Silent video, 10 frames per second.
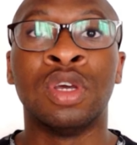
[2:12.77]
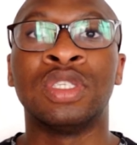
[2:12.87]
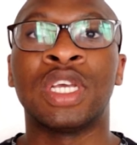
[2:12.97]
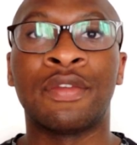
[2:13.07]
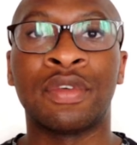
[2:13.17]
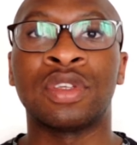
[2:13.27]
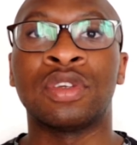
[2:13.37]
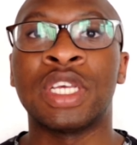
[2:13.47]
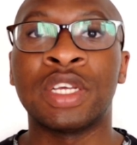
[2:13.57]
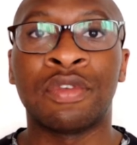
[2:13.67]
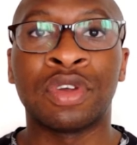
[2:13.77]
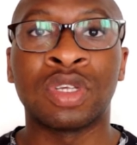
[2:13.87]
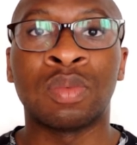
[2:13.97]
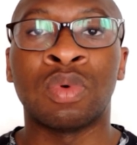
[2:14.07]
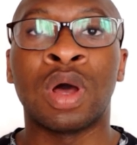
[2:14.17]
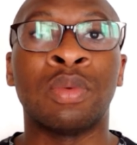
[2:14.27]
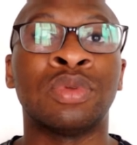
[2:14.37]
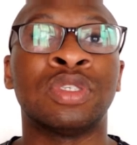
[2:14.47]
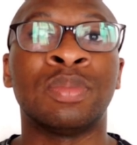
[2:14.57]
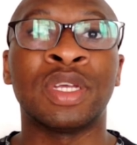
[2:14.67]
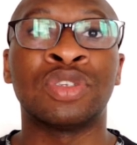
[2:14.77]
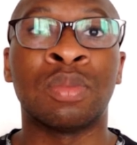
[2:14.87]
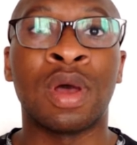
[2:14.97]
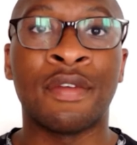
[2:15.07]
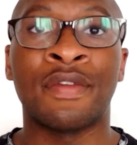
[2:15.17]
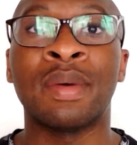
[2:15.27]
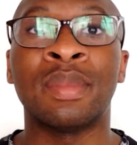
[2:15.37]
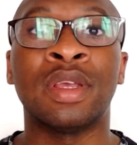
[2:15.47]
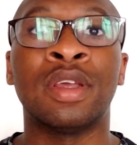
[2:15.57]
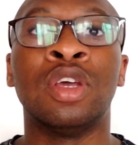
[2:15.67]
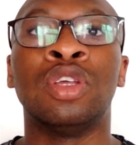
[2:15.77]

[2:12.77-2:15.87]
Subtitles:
Take for example, I want to make sure my family